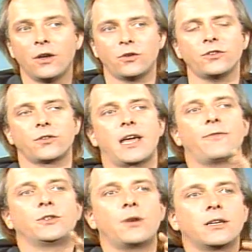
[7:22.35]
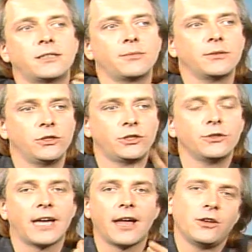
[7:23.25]
It's also careful as well because sometimes you
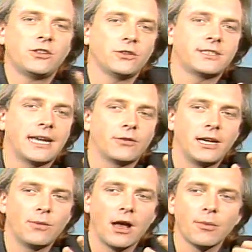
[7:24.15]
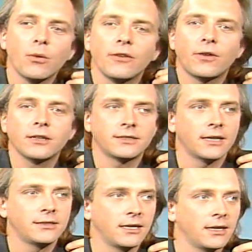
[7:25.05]
do that and you do take really well, but if I said,